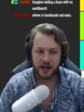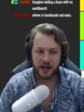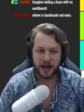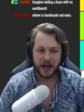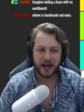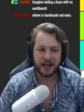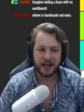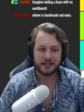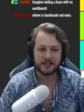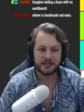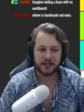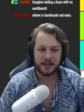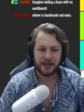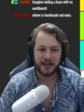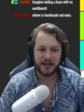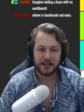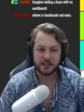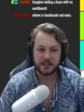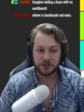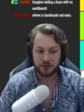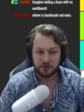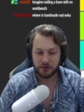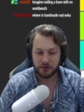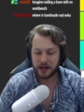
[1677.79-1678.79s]
A tier
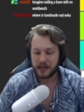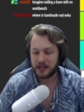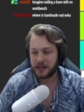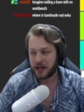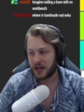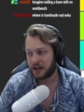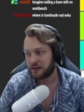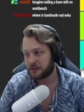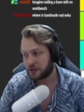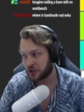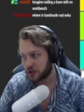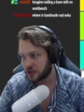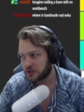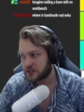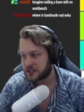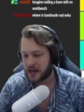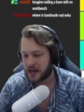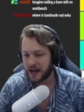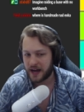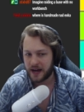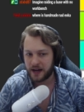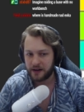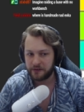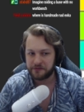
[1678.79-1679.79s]
is great and good to
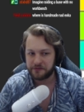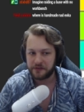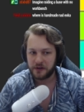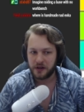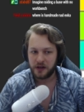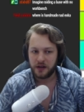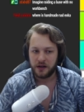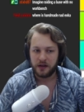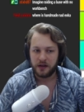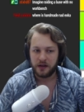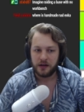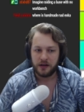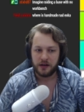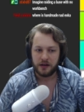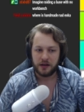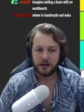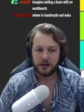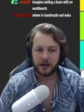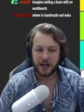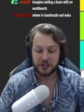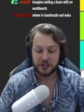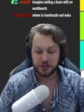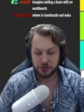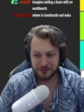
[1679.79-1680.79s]
have,
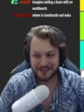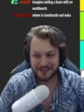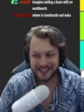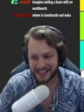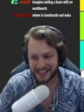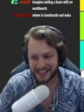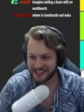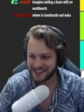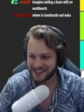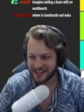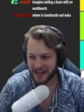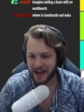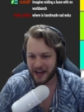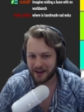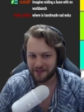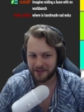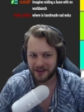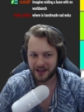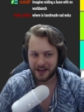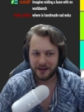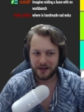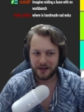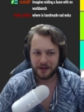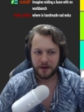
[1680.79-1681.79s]
and you need to have
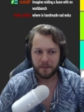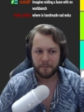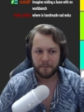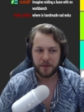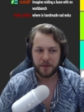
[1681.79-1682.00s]
it, but